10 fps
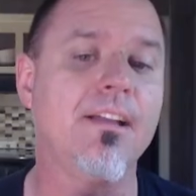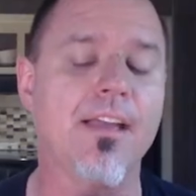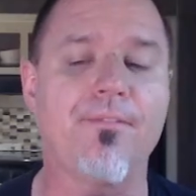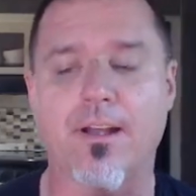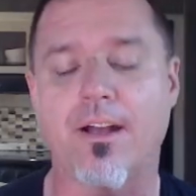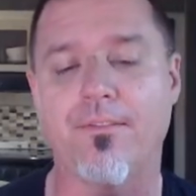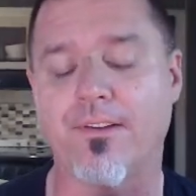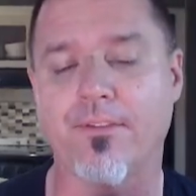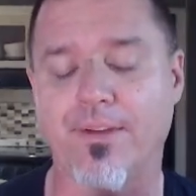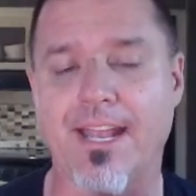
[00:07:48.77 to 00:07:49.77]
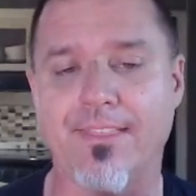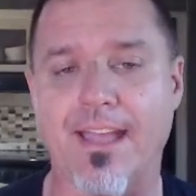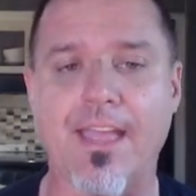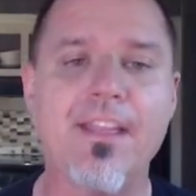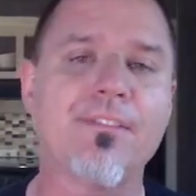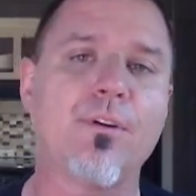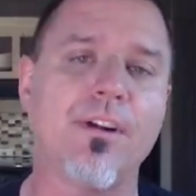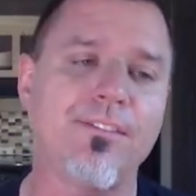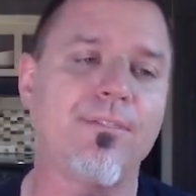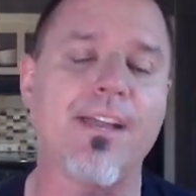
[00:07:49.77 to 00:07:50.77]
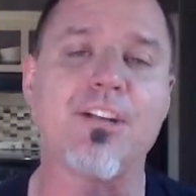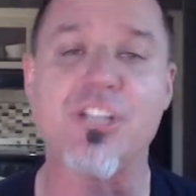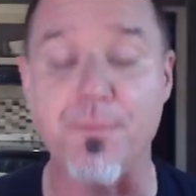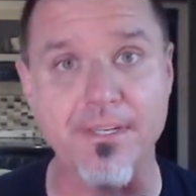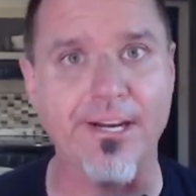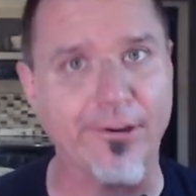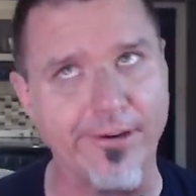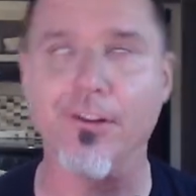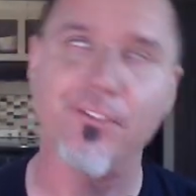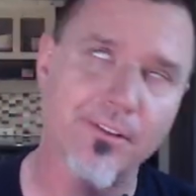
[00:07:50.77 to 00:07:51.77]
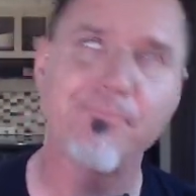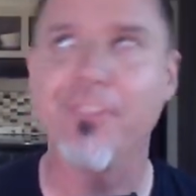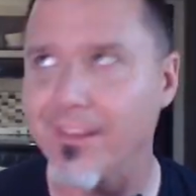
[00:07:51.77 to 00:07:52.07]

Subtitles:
if we had that. And then, of course, if we had ship interiors,